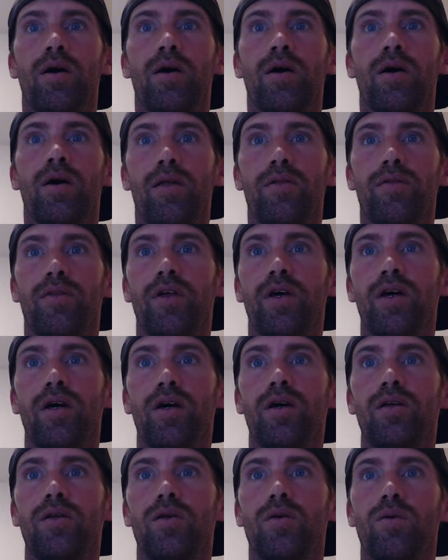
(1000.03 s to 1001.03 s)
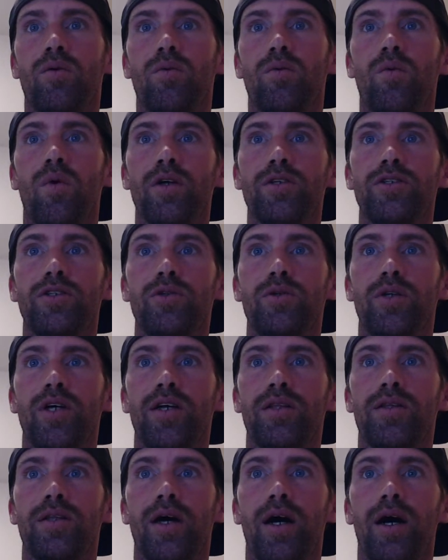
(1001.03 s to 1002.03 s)
And then once you
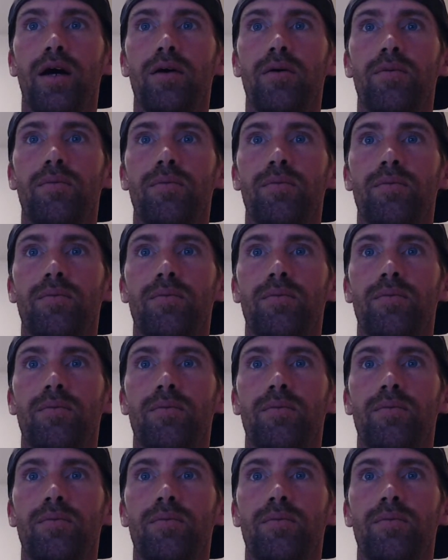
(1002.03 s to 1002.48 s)
get that,